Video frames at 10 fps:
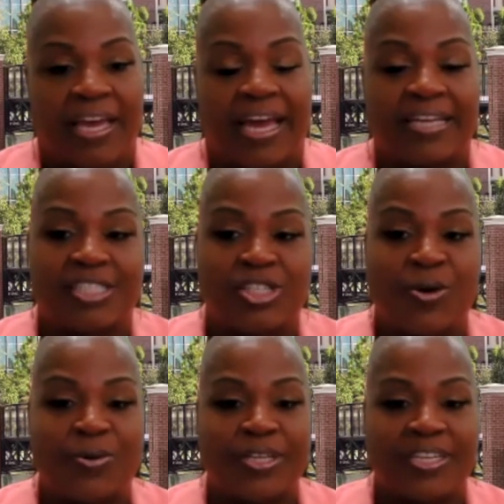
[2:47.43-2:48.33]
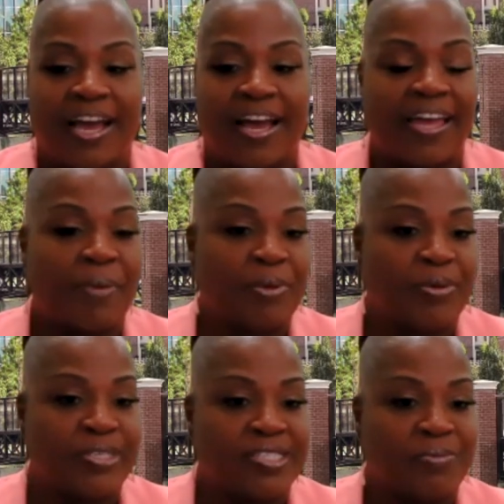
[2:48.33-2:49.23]
As noted, I am
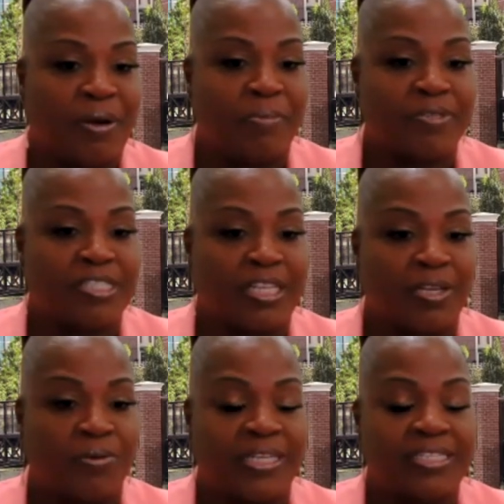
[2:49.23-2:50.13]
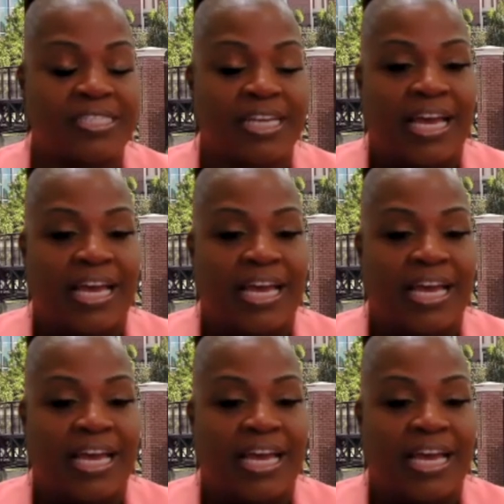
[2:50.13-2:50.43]
Kristie Roberts-Lewis.